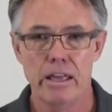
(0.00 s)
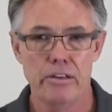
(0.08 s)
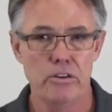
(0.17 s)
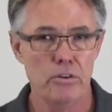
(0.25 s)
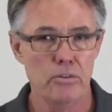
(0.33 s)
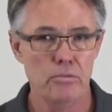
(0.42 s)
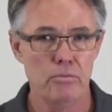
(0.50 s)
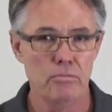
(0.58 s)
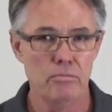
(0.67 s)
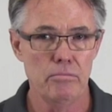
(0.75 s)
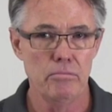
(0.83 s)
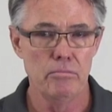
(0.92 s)
and you
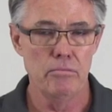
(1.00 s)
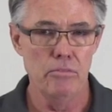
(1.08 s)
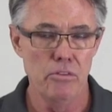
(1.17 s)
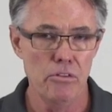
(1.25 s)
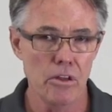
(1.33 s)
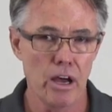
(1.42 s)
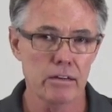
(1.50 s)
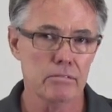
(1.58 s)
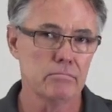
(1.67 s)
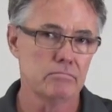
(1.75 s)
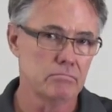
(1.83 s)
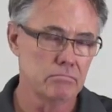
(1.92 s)

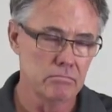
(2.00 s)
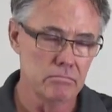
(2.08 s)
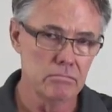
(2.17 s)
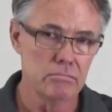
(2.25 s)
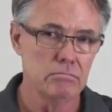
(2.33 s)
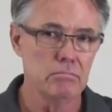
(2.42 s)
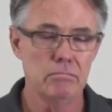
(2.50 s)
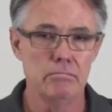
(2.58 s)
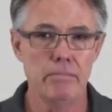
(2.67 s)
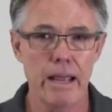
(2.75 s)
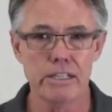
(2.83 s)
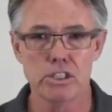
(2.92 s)
not
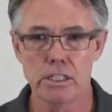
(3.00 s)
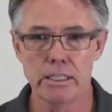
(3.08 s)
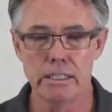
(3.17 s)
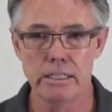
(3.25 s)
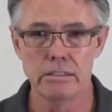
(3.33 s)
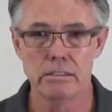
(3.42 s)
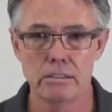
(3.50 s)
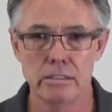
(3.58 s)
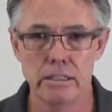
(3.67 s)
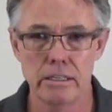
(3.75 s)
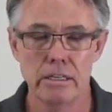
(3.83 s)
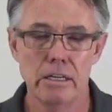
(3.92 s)
mashing it into
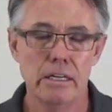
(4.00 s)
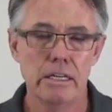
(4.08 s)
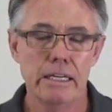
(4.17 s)
the